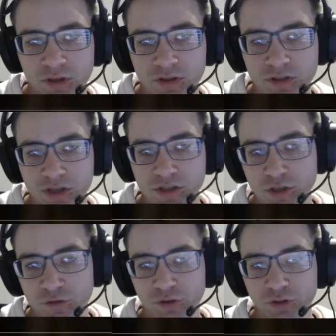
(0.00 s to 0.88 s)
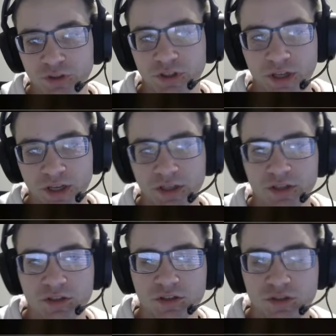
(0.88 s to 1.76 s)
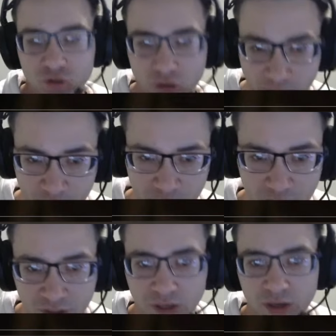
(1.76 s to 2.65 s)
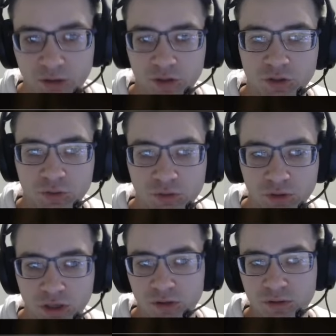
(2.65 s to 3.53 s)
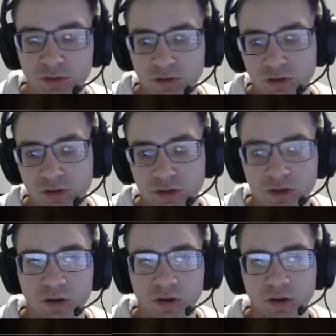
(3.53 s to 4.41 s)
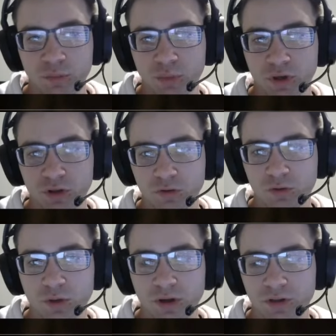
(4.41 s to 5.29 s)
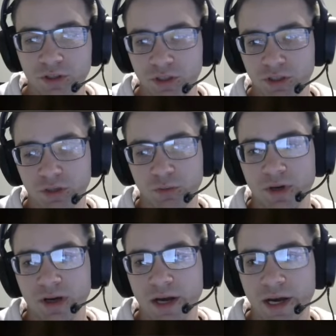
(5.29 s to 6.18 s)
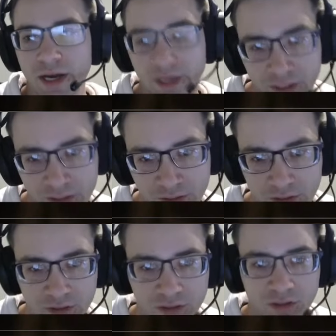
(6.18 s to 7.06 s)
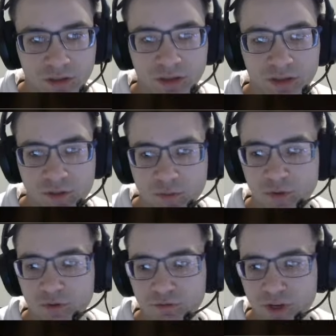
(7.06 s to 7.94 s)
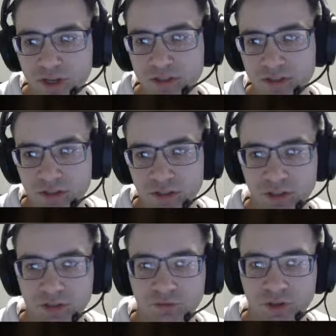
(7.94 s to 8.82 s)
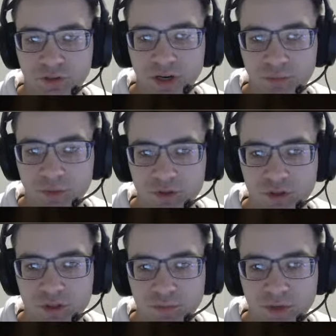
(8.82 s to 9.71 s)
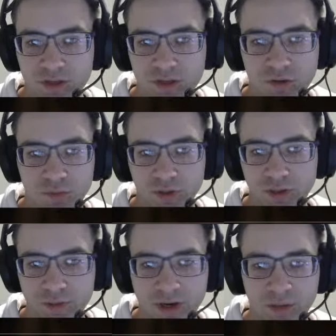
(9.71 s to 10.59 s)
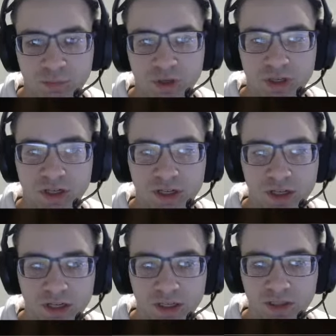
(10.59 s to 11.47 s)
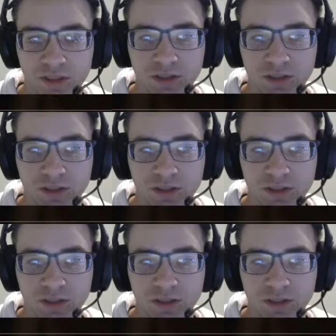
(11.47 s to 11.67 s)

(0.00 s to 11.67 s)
Texture filter anisotropic, you're going to do low. Particle quality, you're going to want high. This won't affect your VRAM usage much, so don't worry about it. Put it on high.